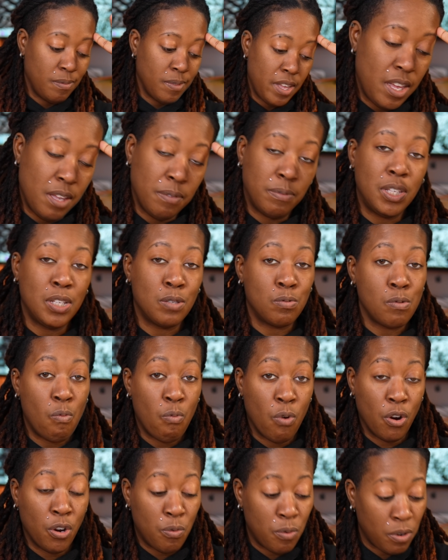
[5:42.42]
if this will
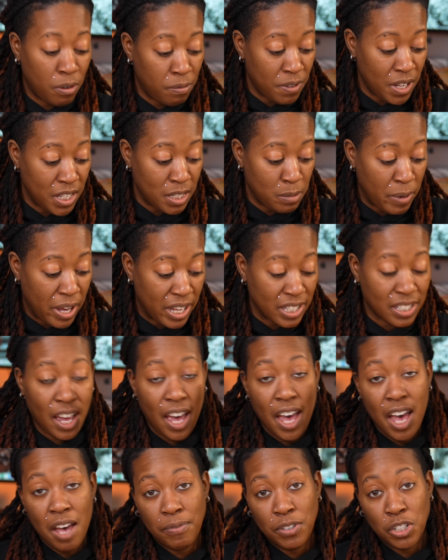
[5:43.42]
work with a face mask. I
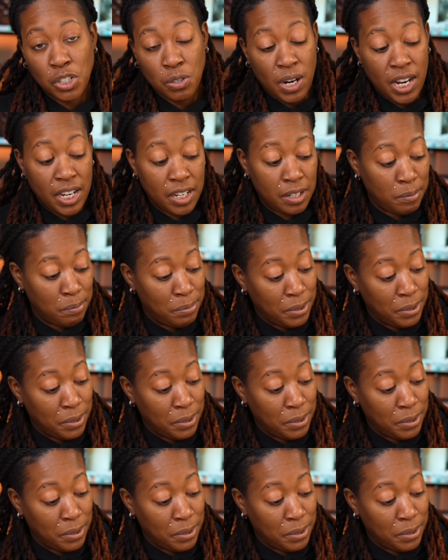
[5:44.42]
haven't tried it,